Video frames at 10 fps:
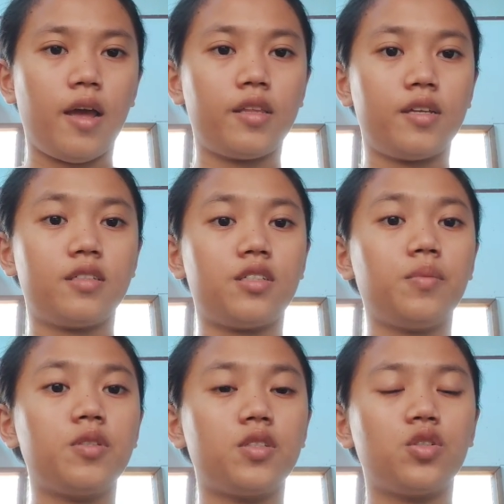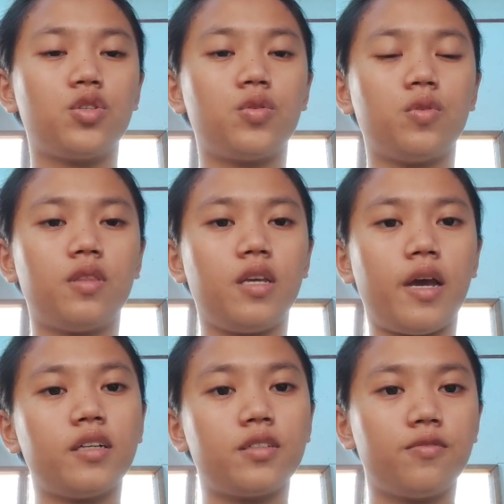and then substitute the
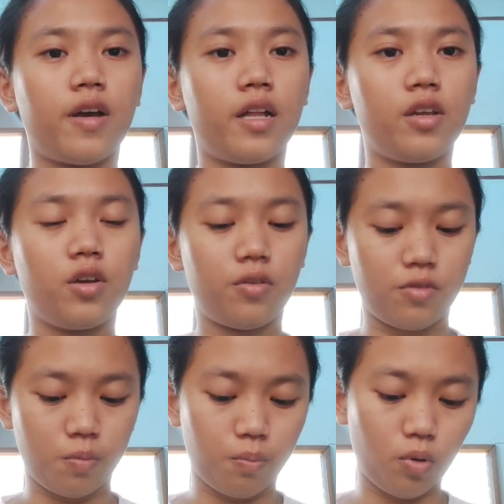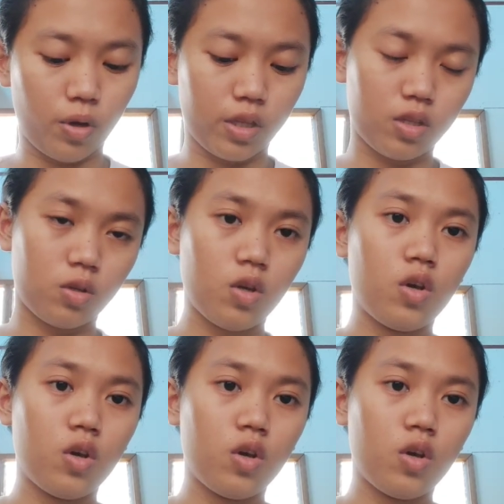x value of the point